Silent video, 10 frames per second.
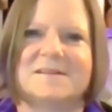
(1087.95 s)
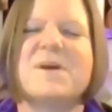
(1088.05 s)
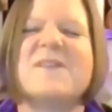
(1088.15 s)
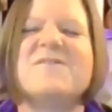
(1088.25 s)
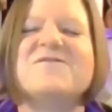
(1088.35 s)

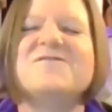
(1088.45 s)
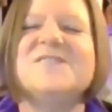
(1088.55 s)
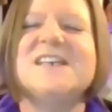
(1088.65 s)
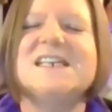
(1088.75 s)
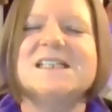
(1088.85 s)
but
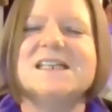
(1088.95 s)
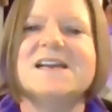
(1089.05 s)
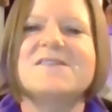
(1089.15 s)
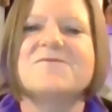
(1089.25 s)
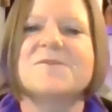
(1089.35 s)

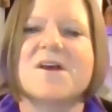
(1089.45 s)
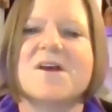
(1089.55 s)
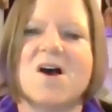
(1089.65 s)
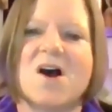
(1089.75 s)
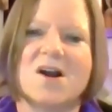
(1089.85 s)
feeling from the
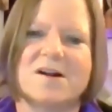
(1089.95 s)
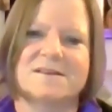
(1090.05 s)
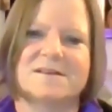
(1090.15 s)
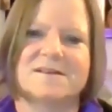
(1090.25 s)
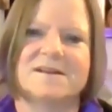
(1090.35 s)
heart